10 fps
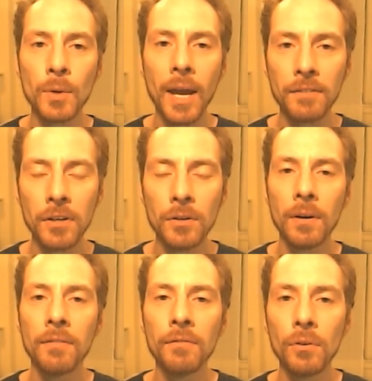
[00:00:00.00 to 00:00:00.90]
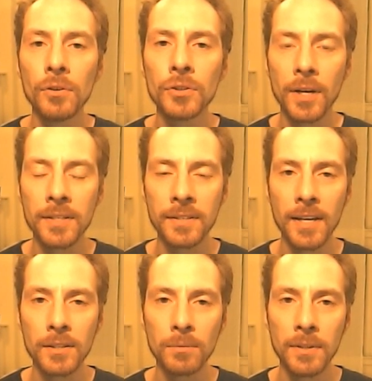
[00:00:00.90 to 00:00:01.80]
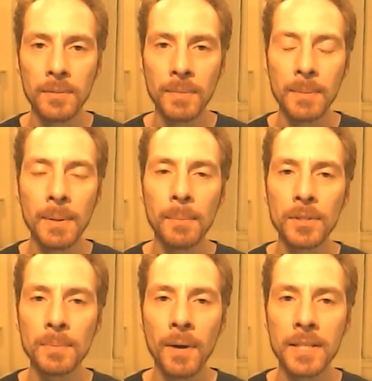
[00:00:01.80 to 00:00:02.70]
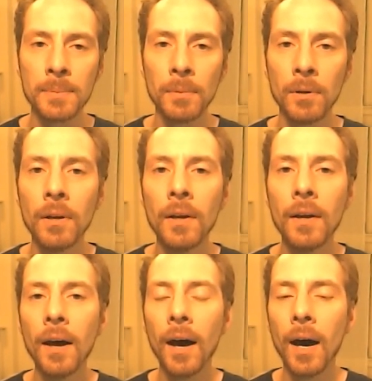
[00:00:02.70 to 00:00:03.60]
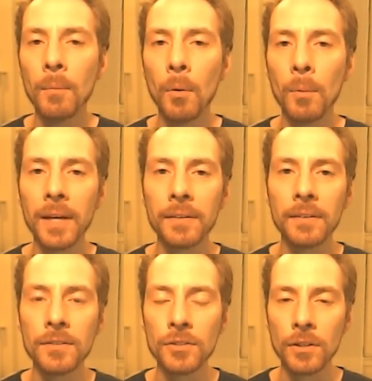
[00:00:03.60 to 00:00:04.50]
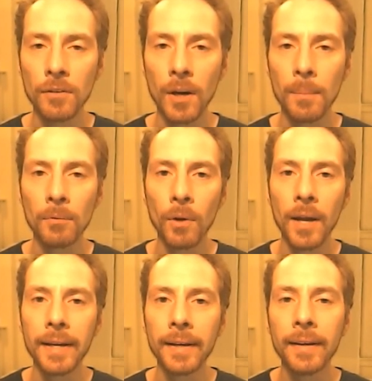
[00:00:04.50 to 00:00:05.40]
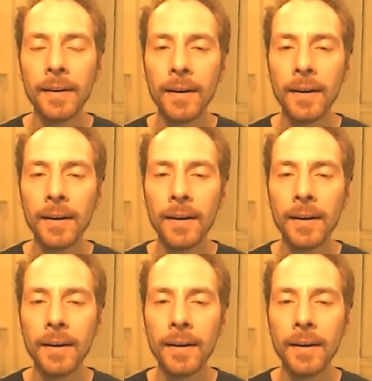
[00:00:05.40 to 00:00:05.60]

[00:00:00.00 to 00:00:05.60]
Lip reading: We have to do a full stress test with as many people as possible when we get the server up and running.